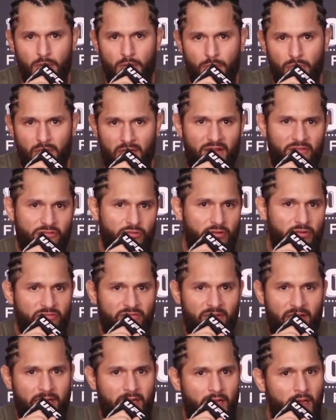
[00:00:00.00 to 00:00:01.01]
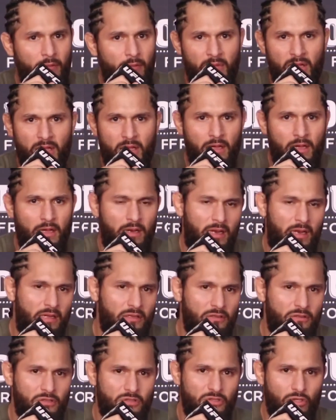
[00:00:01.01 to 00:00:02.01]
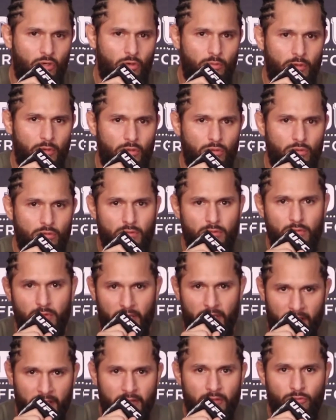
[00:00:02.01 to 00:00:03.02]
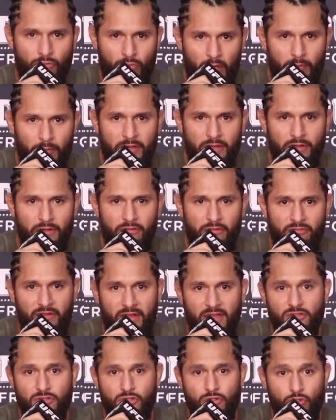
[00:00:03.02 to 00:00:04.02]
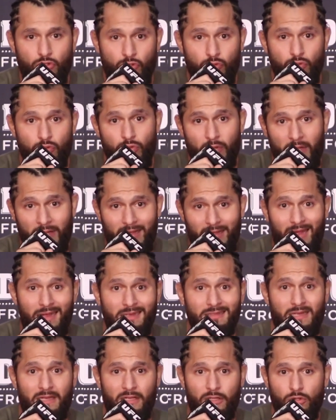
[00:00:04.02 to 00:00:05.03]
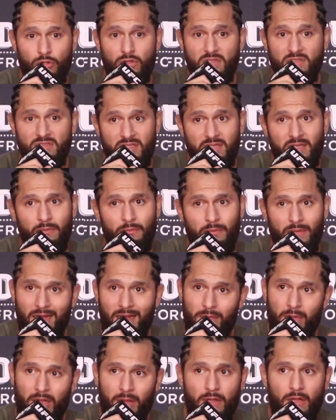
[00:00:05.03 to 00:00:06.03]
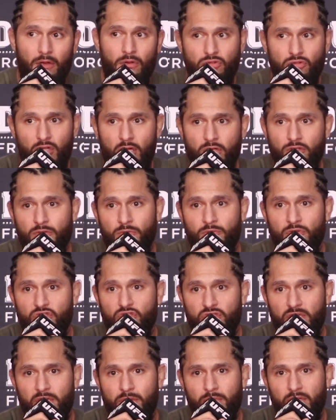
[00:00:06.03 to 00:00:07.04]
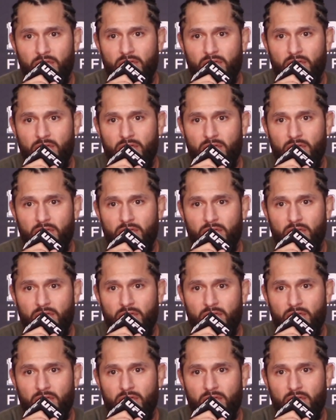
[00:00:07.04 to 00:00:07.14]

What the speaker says: But after a fight, I'm not allowed to showboat and rub it in your face so you and guys like you could see it and be like, maybe I don't talk so much shit,